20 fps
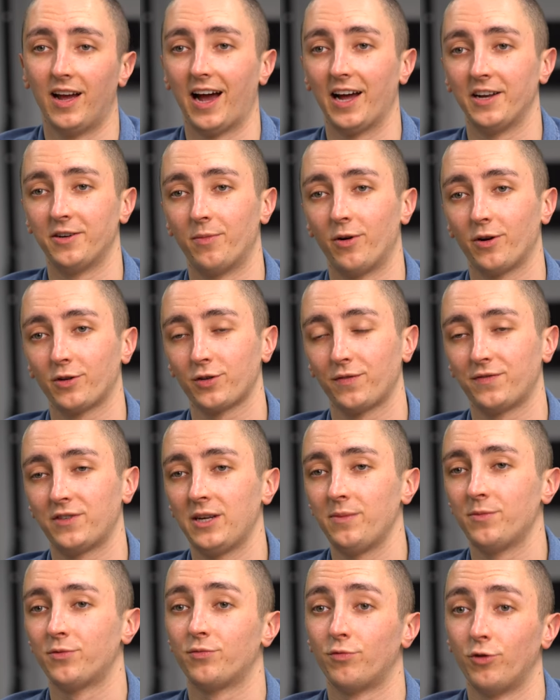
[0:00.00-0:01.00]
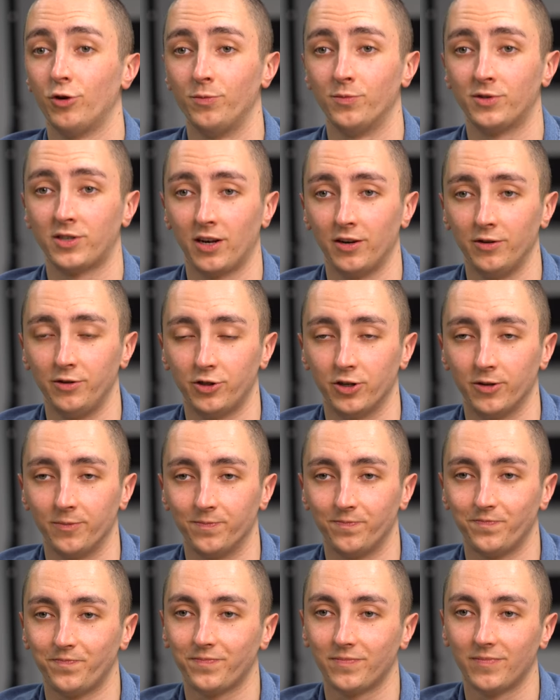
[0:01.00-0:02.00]
and a Microsoft Teams Room
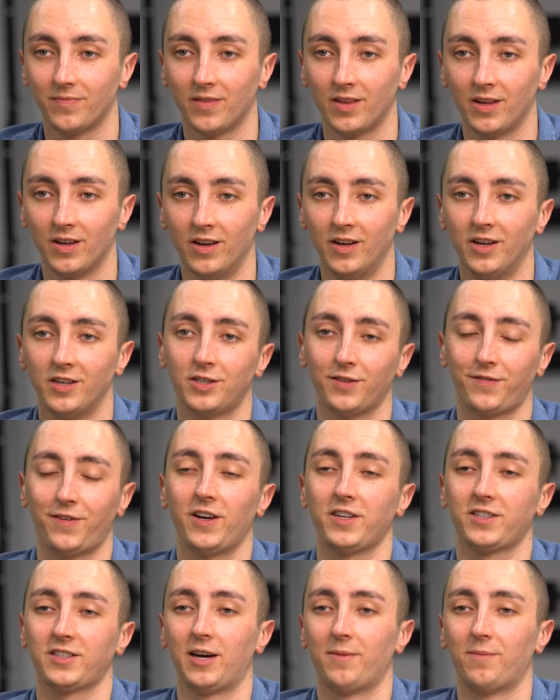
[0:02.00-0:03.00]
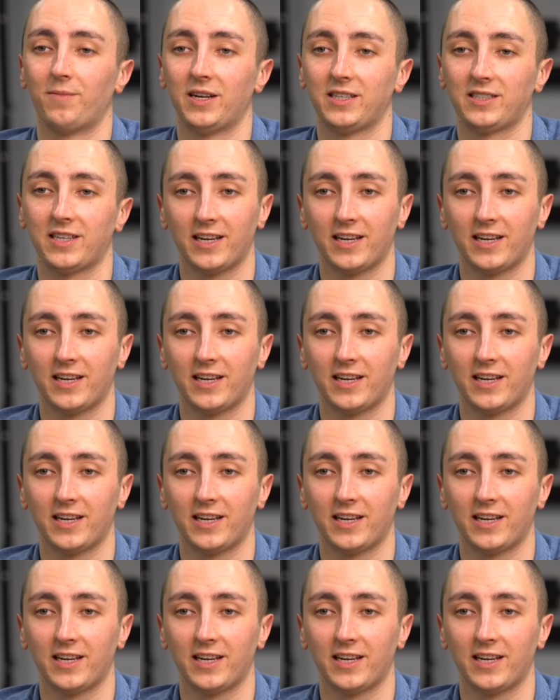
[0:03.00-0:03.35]
solution. So first up, let's